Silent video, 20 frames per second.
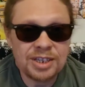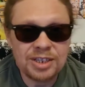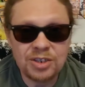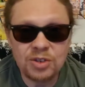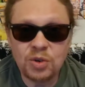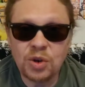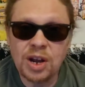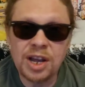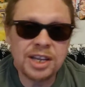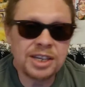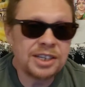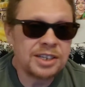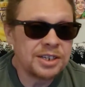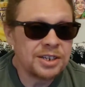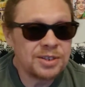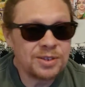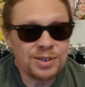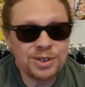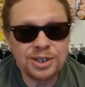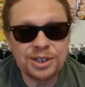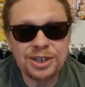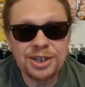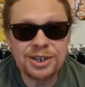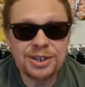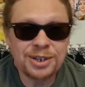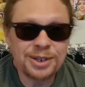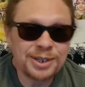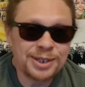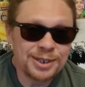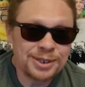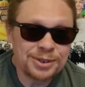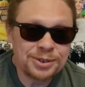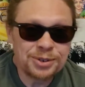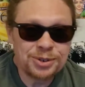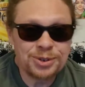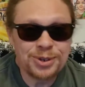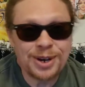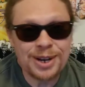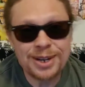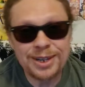trying another scenario,
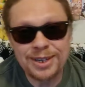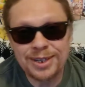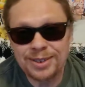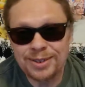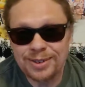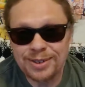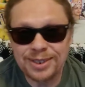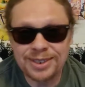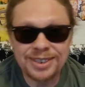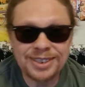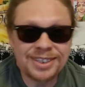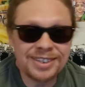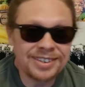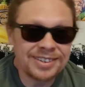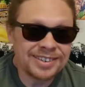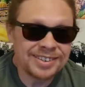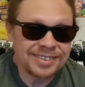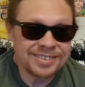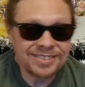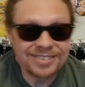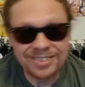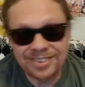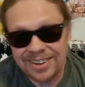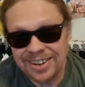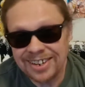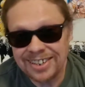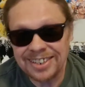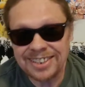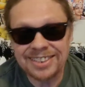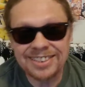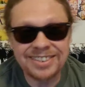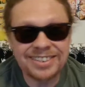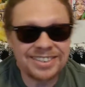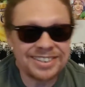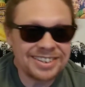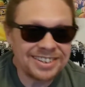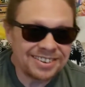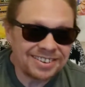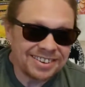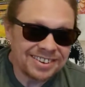try another scenario, try another
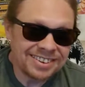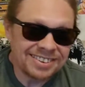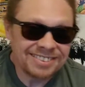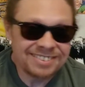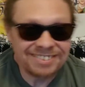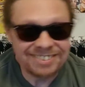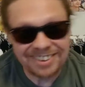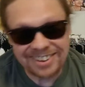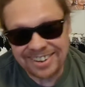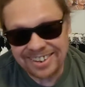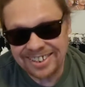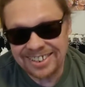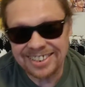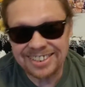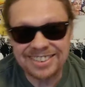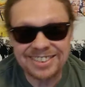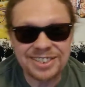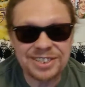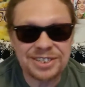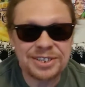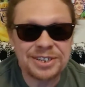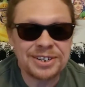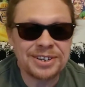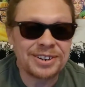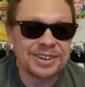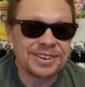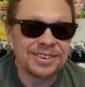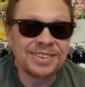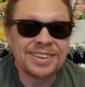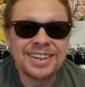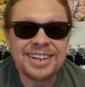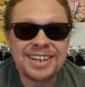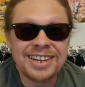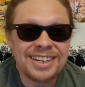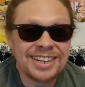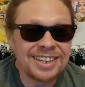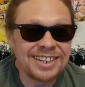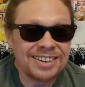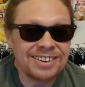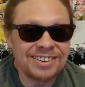scenario, try another scenario.
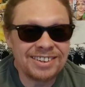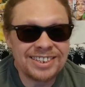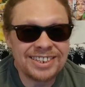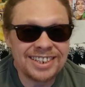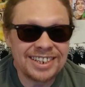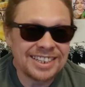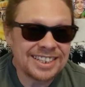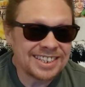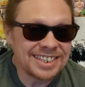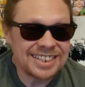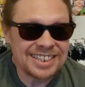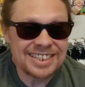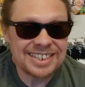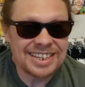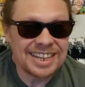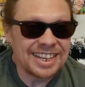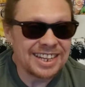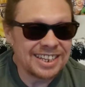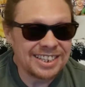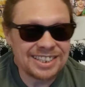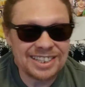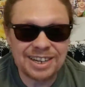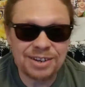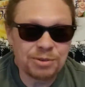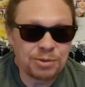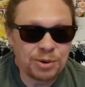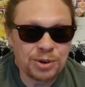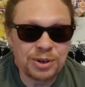It's like